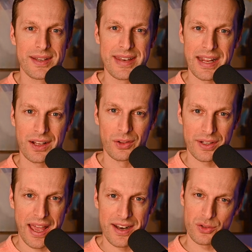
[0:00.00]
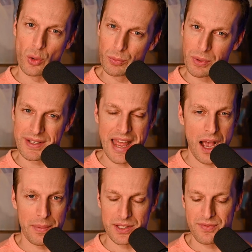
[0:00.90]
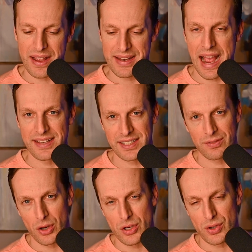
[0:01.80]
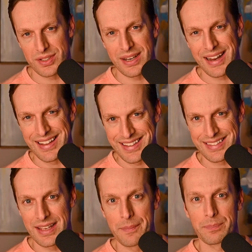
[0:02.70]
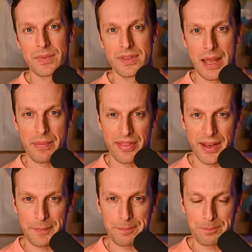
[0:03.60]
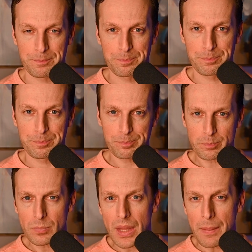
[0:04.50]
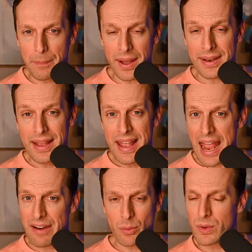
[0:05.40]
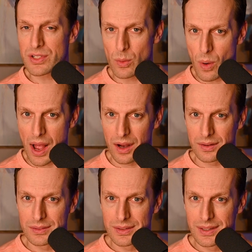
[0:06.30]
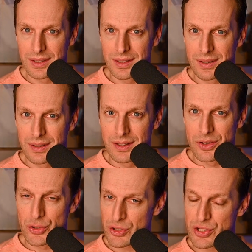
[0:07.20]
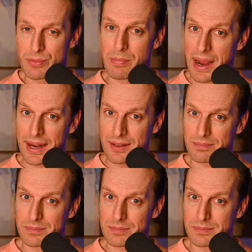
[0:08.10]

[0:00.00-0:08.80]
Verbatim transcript: to take a look at it. It's an old book now, but it's fantastic if you're interested in this type of thing. But every once in a while, surgeons might